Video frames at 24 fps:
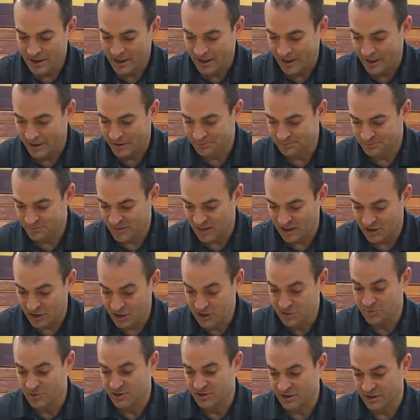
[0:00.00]
Um, in
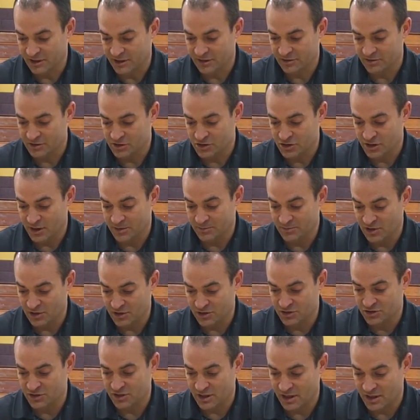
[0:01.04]
this particular gym,
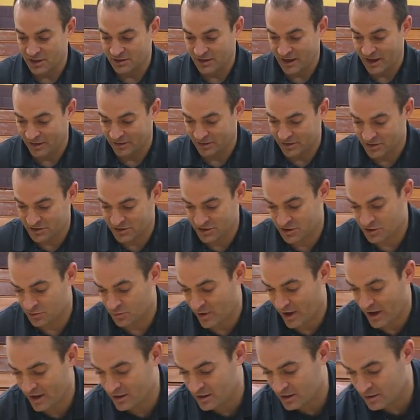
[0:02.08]
you're seeing that this is
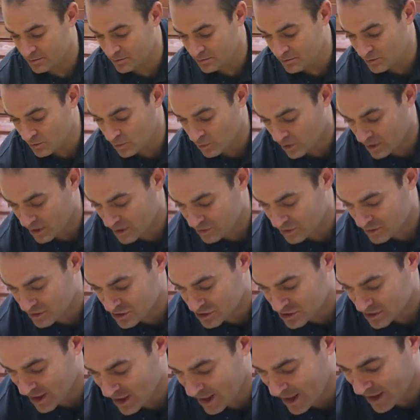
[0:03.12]
random, where
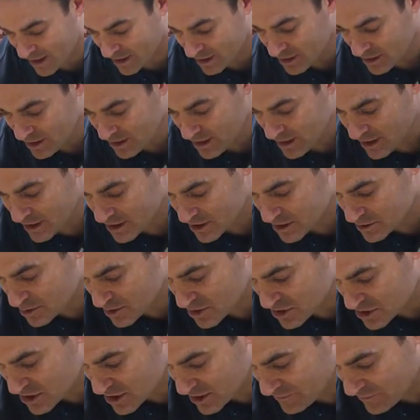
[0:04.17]
there's not a
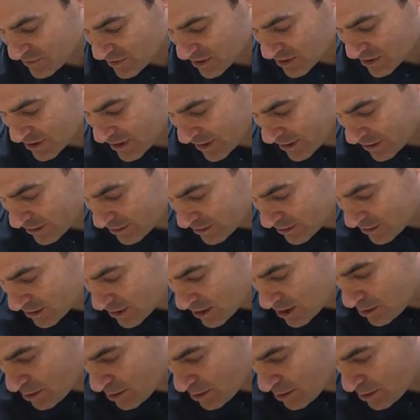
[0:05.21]
specific nail